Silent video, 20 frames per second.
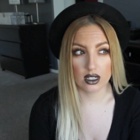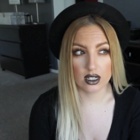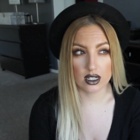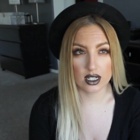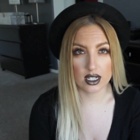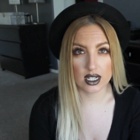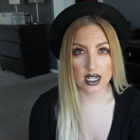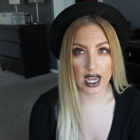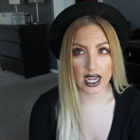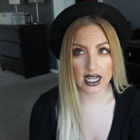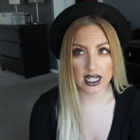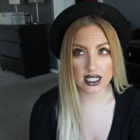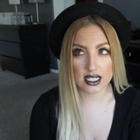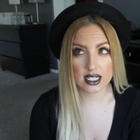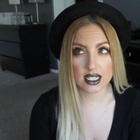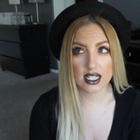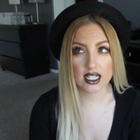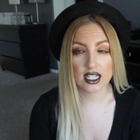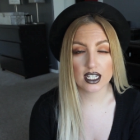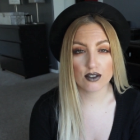
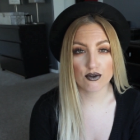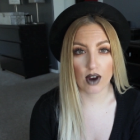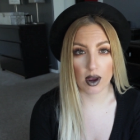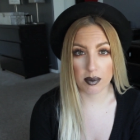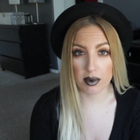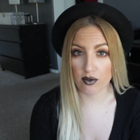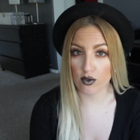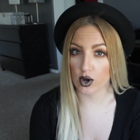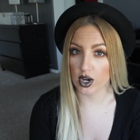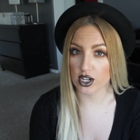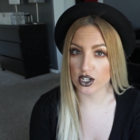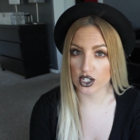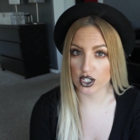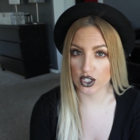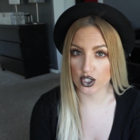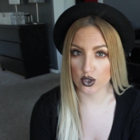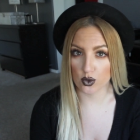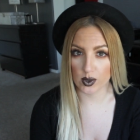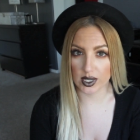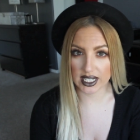nineteen, right before I
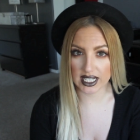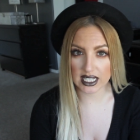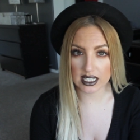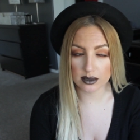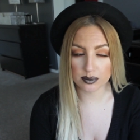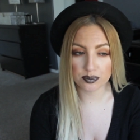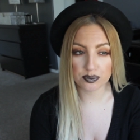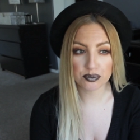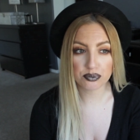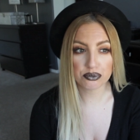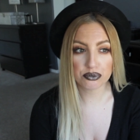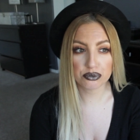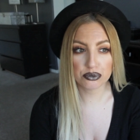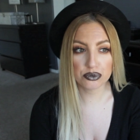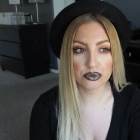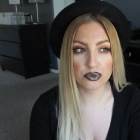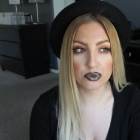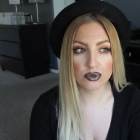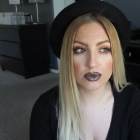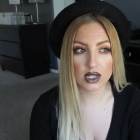turned twenty.
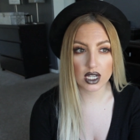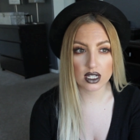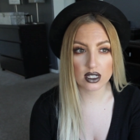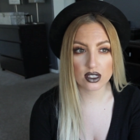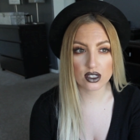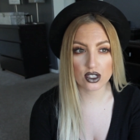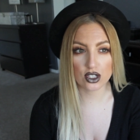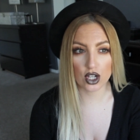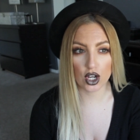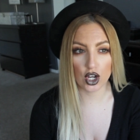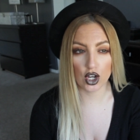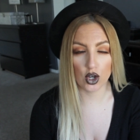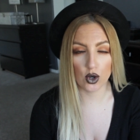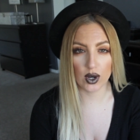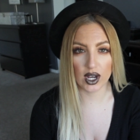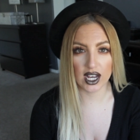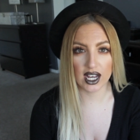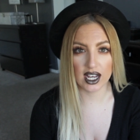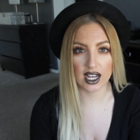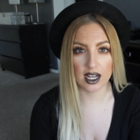
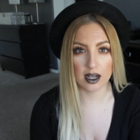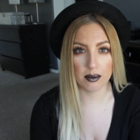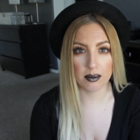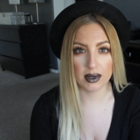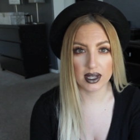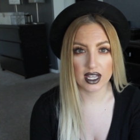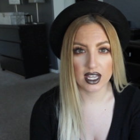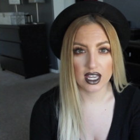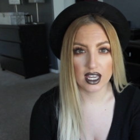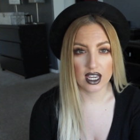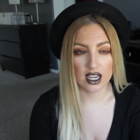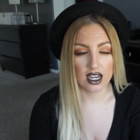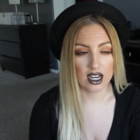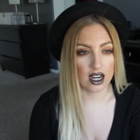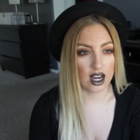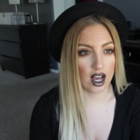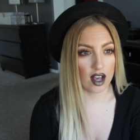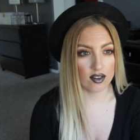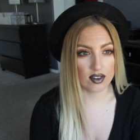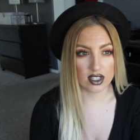So um,
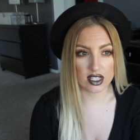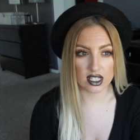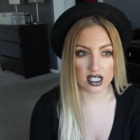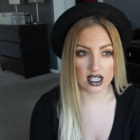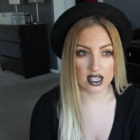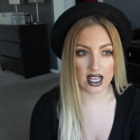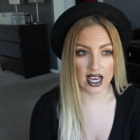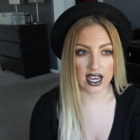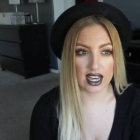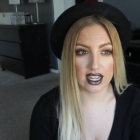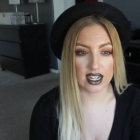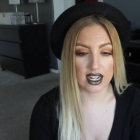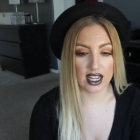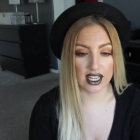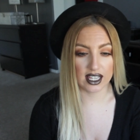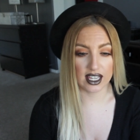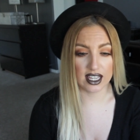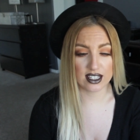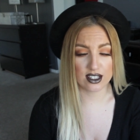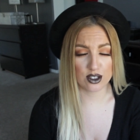obviously that,
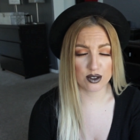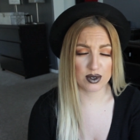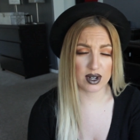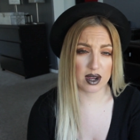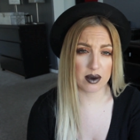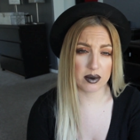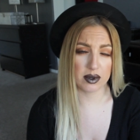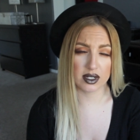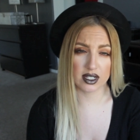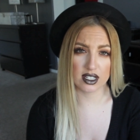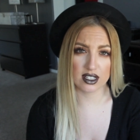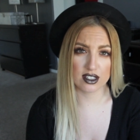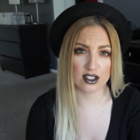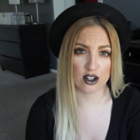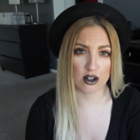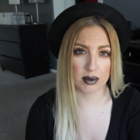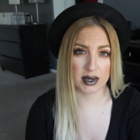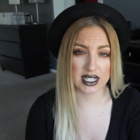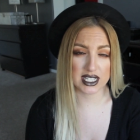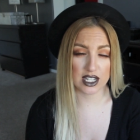I guess, is when I would
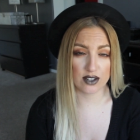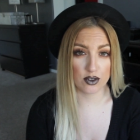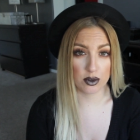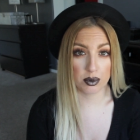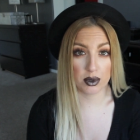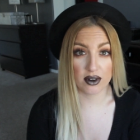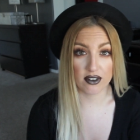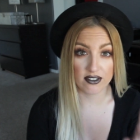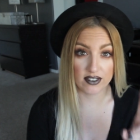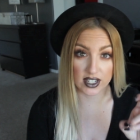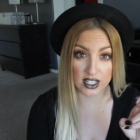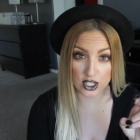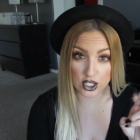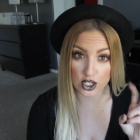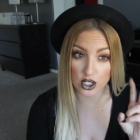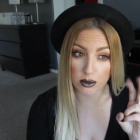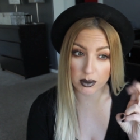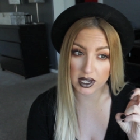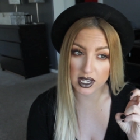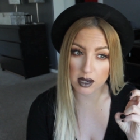consider myself a
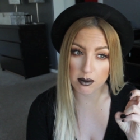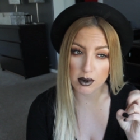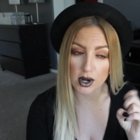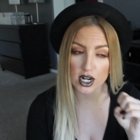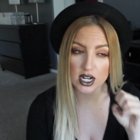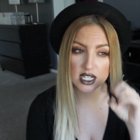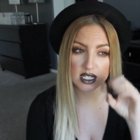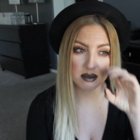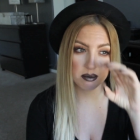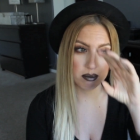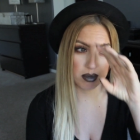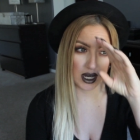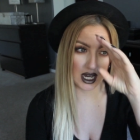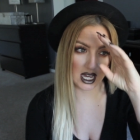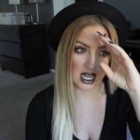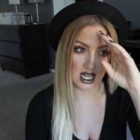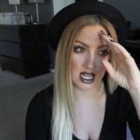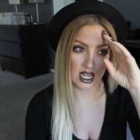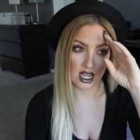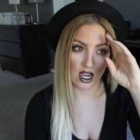professional makeup artist,
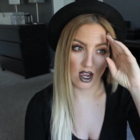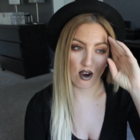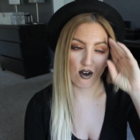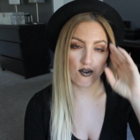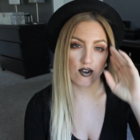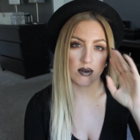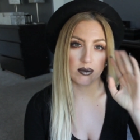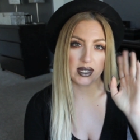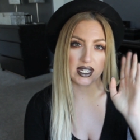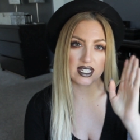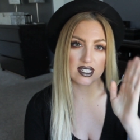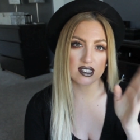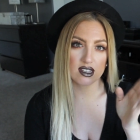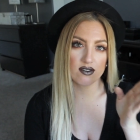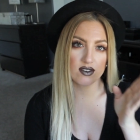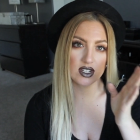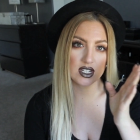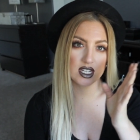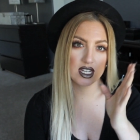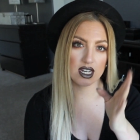but from like
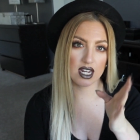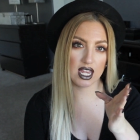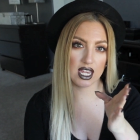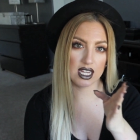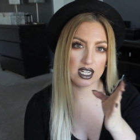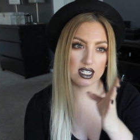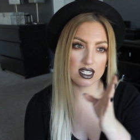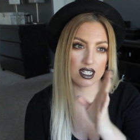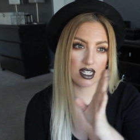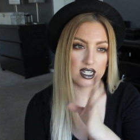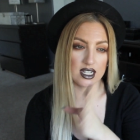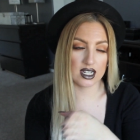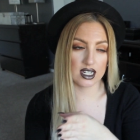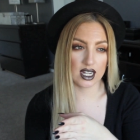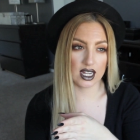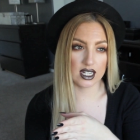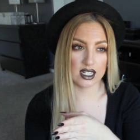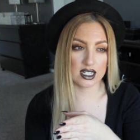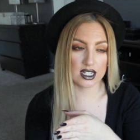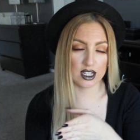seventeen, eighteen, and
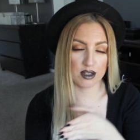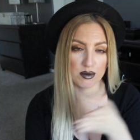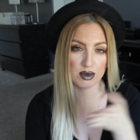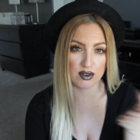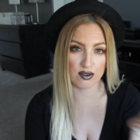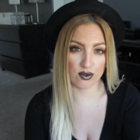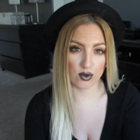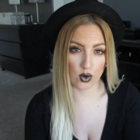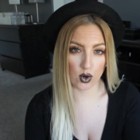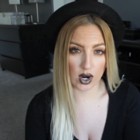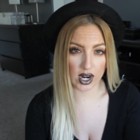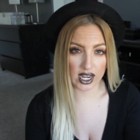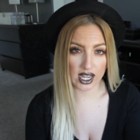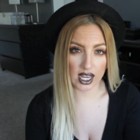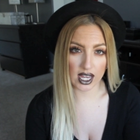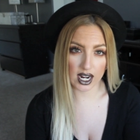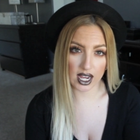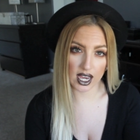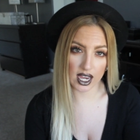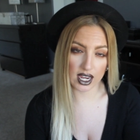nineteen before I
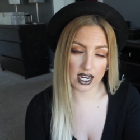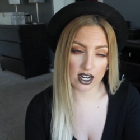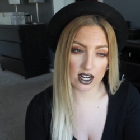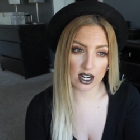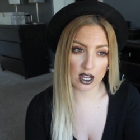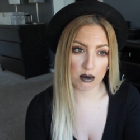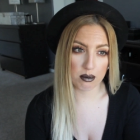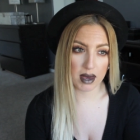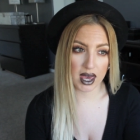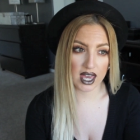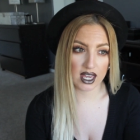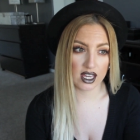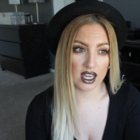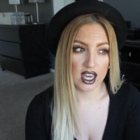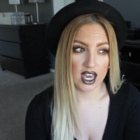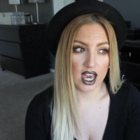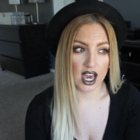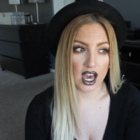got hired at MAC,